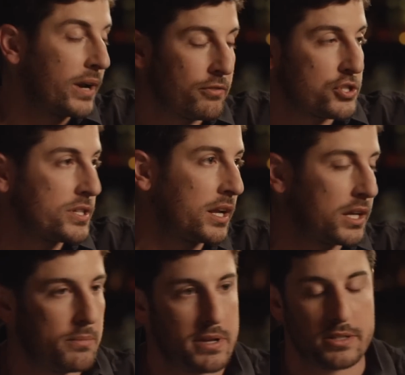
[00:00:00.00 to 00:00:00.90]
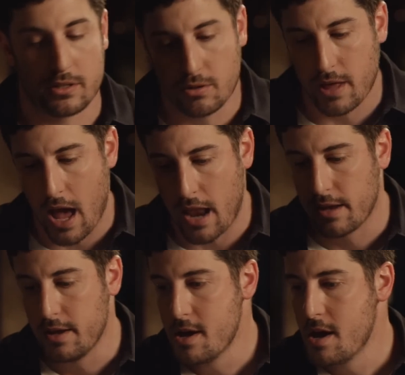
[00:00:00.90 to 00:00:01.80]
whatever, and she's not going to come in to do
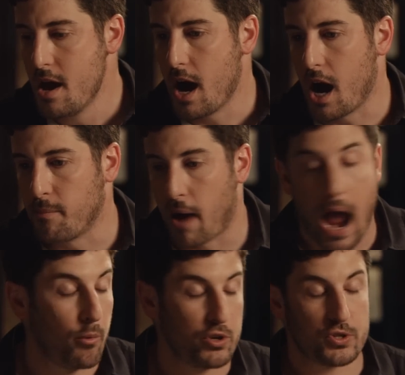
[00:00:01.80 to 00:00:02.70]
that. I would